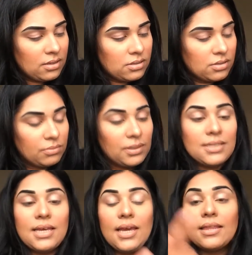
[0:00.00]
So, I'm going to
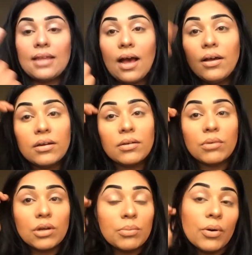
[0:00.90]
take that, and I'm
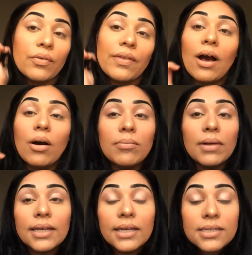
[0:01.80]
going to put that on my
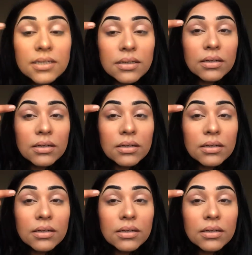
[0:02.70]
lid.